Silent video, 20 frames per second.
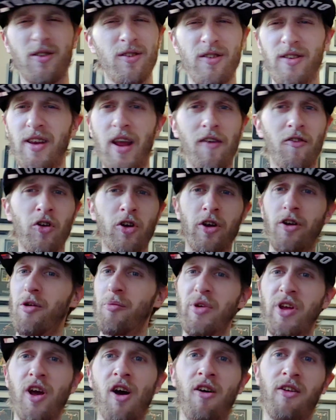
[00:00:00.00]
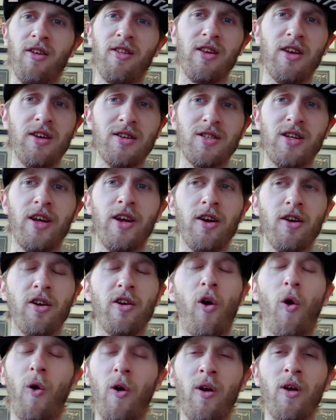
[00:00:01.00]
never going to be on a list here,
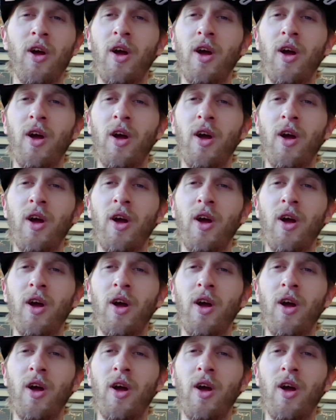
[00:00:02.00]
or,